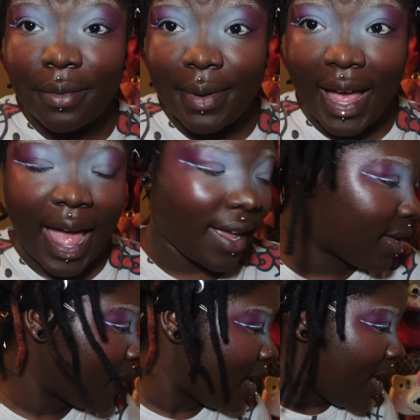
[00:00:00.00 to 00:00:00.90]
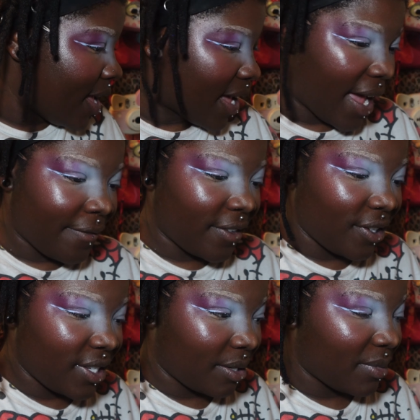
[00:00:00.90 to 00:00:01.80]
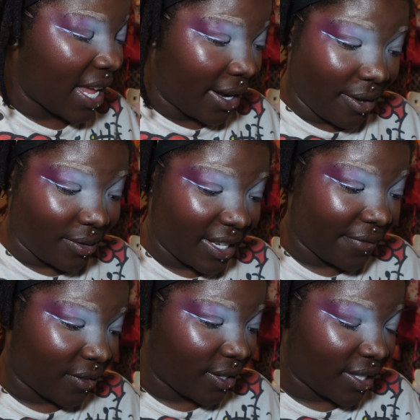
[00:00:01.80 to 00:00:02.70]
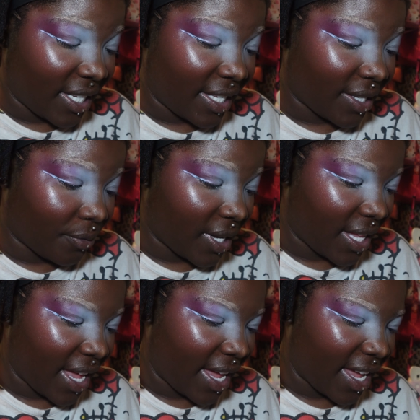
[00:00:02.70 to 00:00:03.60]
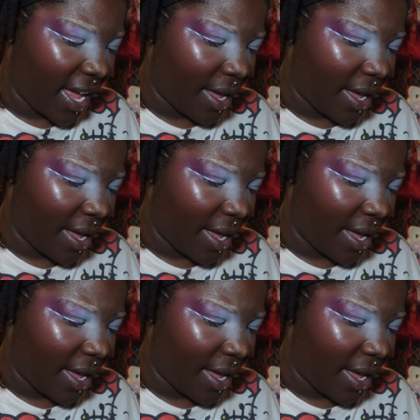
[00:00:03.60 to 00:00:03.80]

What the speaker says: back after some technical difficulties, really, aka